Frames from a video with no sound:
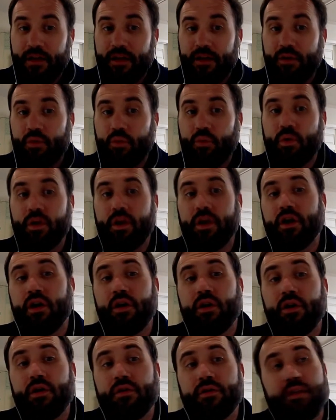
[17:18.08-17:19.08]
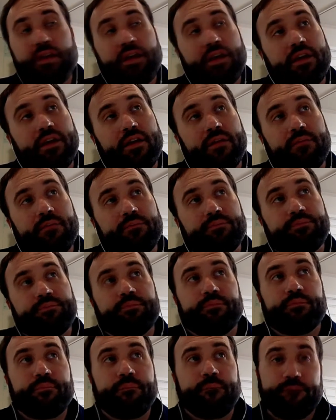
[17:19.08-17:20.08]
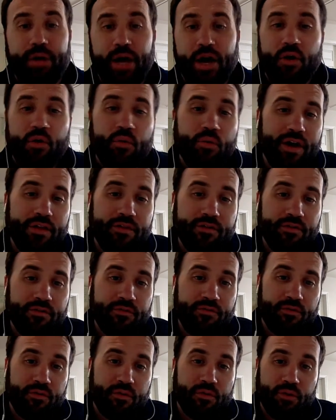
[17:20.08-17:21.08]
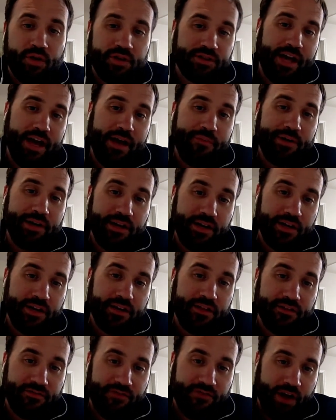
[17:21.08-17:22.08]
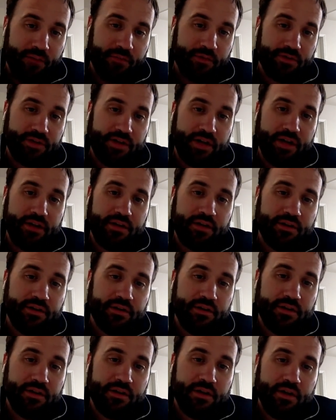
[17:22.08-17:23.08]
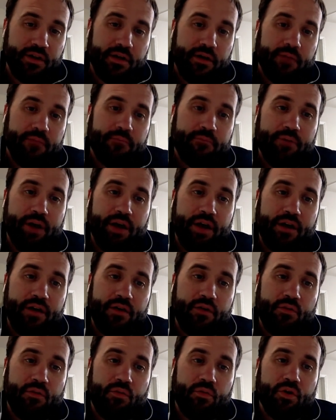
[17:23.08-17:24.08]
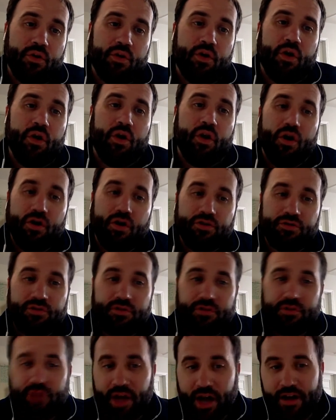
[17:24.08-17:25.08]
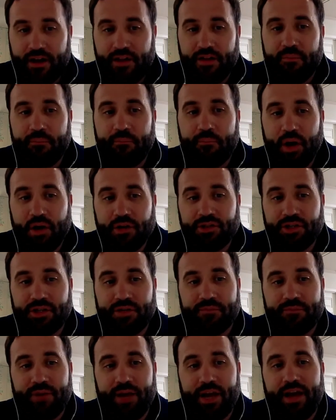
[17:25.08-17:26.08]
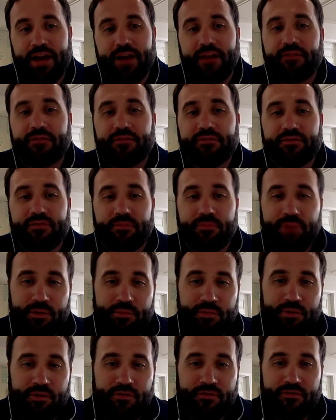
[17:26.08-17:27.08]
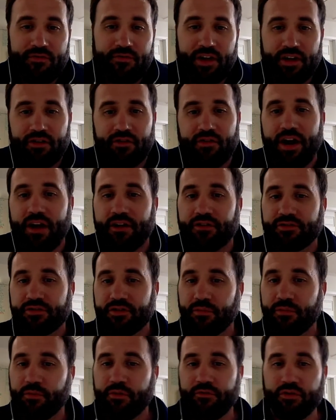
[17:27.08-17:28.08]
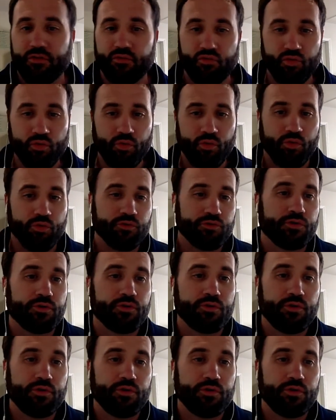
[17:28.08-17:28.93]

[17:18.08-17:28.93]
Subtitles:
we are the bellwether for what's happening in the fiber side. But we're also kind of the punching bag for people to figure out some of the rules.